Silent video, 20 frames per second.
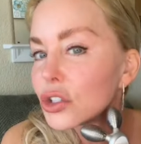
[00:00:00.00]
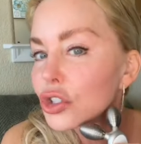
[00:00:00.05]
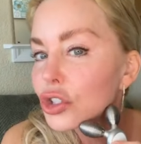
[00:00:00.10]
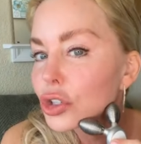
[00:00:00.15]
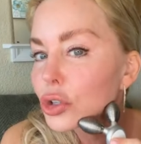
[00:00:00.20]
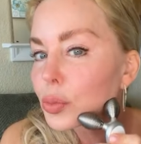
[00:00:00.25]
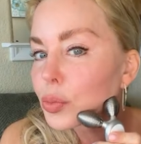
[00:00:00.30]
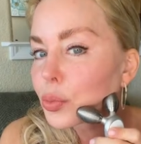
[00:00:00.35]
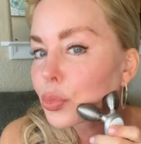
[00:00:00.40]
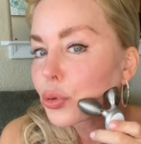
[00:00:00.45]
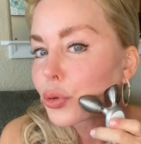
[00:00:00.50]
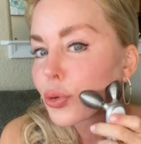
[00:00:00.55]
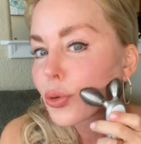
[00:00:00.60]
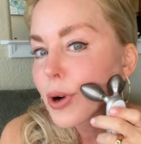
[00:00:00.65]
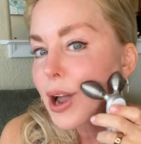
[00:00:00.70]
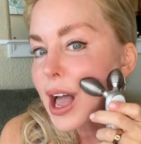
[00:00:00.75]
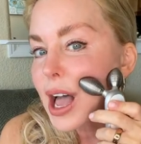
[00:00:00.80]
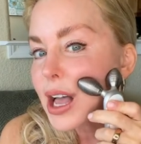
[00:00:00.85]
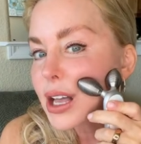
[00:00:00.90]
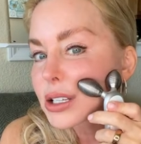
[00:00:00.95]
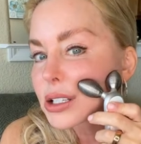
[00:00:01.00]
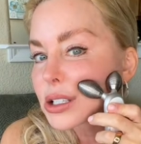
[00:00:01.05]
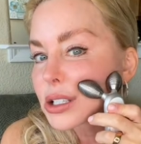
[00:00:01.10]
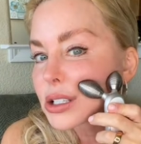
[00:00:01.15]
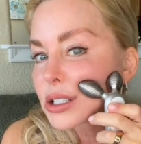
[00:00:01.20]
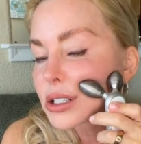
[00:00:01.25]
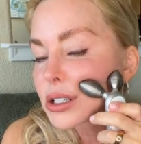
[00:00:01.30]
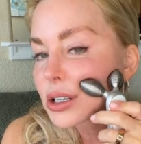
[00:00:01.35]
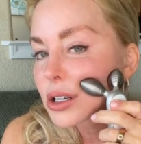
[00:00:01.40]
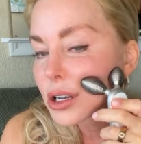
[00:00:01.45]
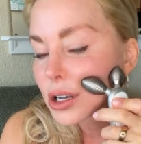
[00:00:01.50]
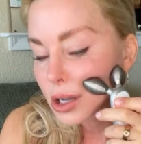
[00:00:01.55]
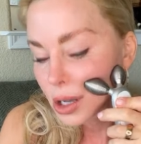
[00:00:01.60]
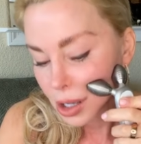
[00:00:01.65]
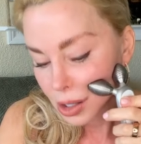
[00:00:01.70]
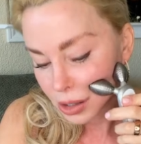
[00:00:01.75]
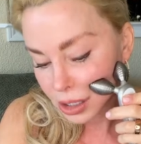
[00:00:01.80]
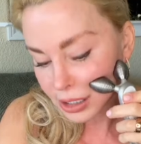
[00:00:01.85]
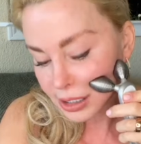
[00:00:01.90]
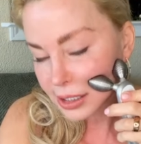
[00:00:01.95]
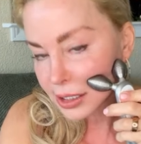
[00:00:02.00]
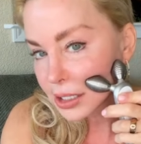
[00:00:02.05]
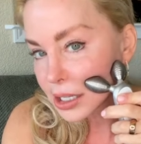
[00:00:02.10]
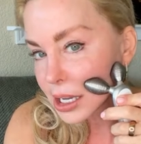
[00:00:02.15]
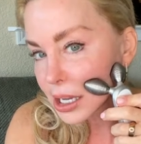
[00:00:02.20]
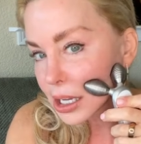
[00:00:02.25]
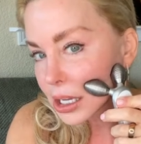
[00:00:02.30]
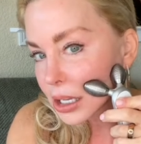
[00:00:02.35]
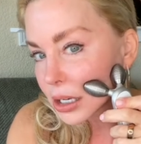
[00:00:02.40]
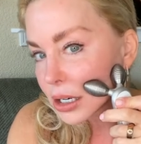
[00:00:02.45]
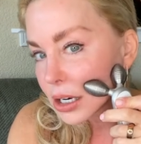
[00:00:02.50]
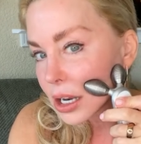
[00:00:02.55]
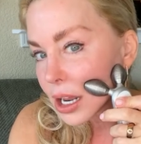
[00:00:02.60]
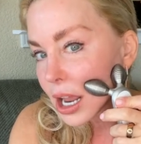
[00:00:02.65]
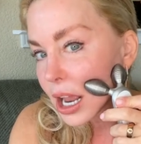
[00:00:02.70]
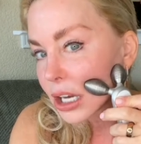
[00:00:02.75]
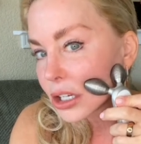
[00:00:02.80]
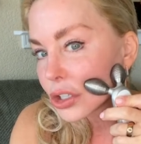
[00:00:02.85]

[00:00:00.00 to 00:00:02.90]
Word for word: is to press the skin.